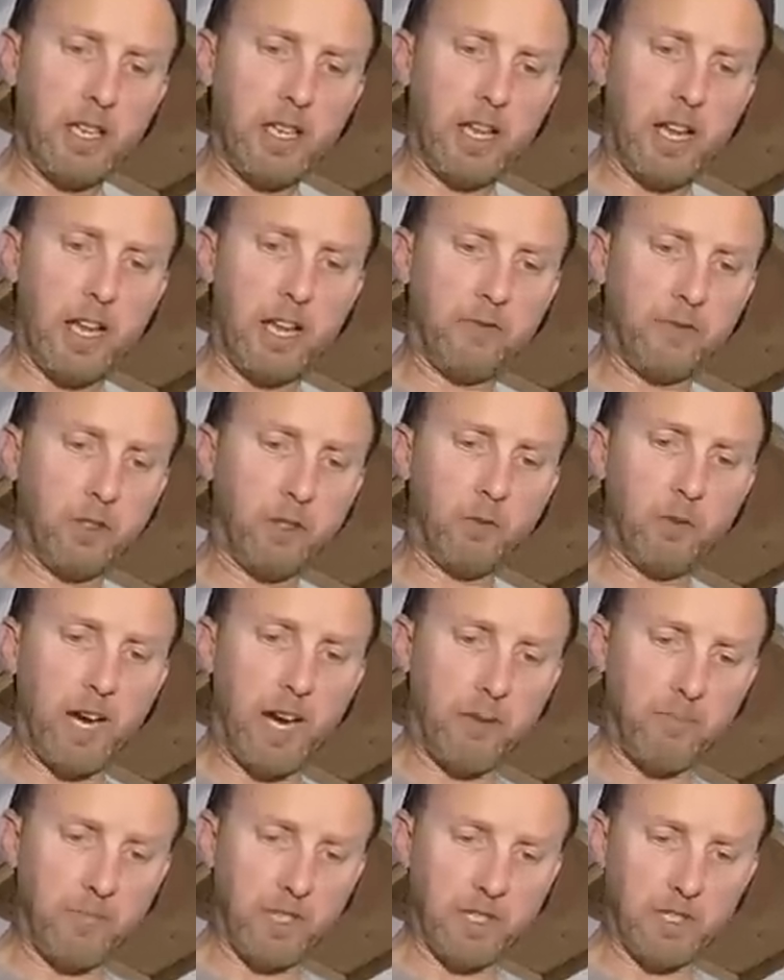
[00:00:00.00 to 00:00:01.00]
I have to
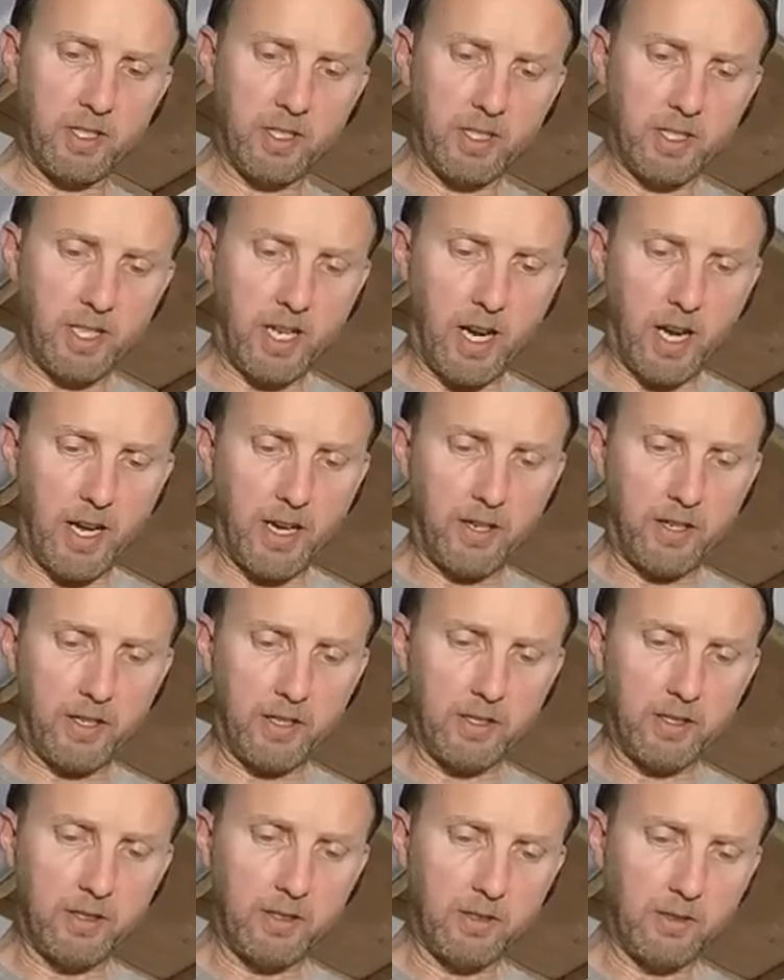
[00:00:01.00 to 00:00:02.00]
wrap this entire
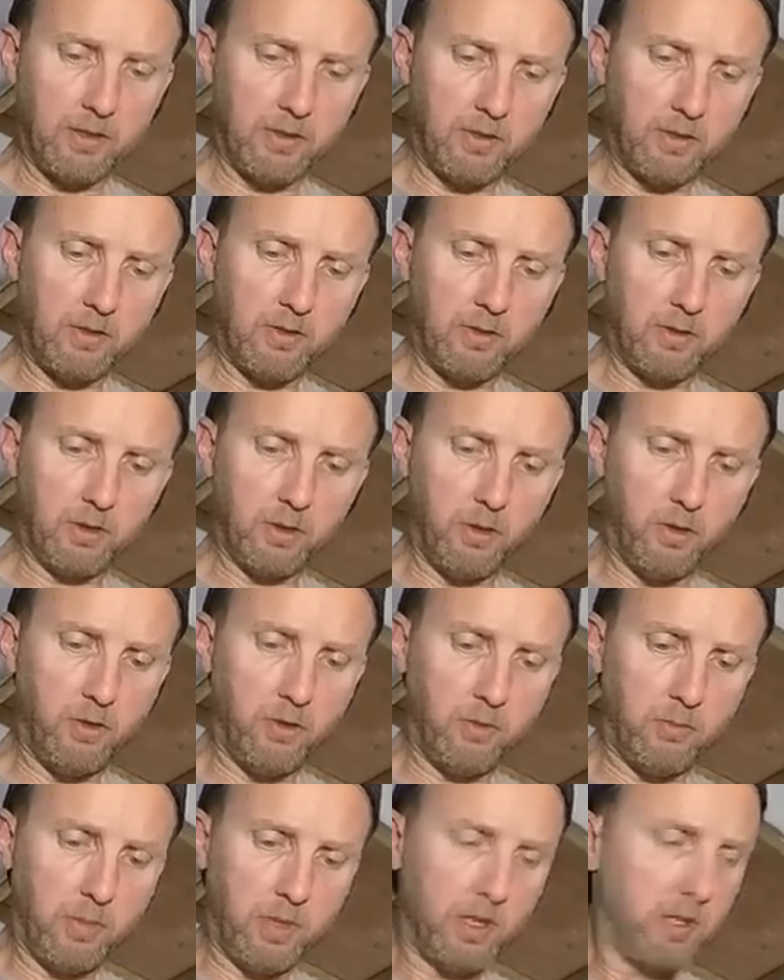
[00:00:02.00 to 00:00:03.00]

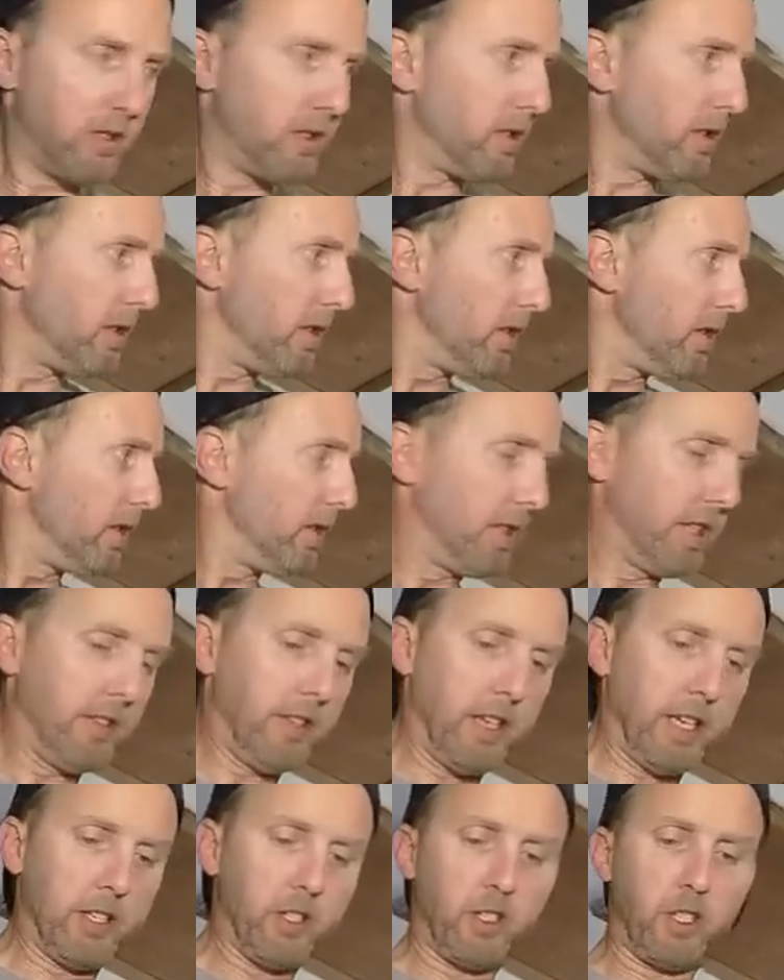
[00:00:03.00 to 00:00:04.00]
loom in
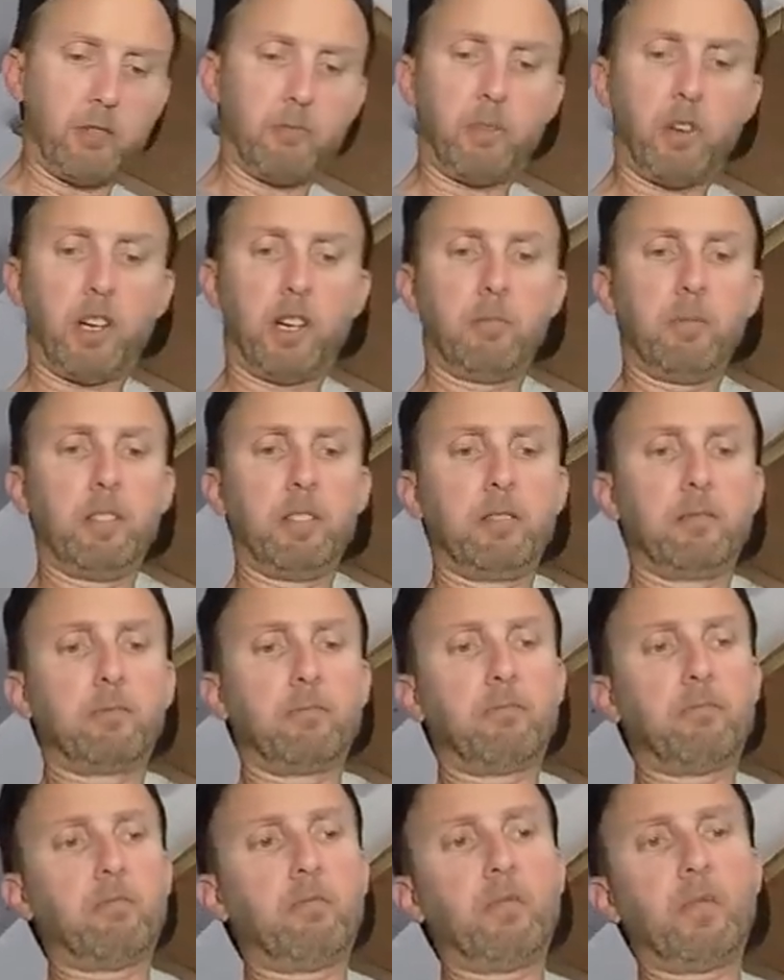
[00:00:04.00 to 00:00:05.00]
the engine compartment,
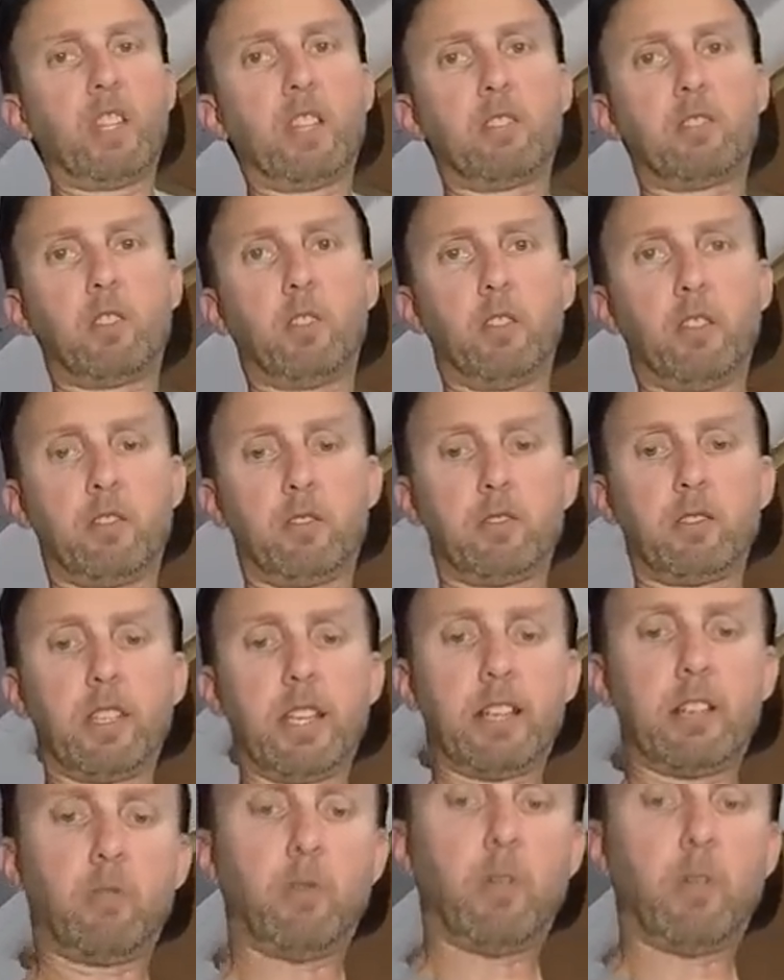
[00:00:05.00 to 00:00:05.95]
so this will take a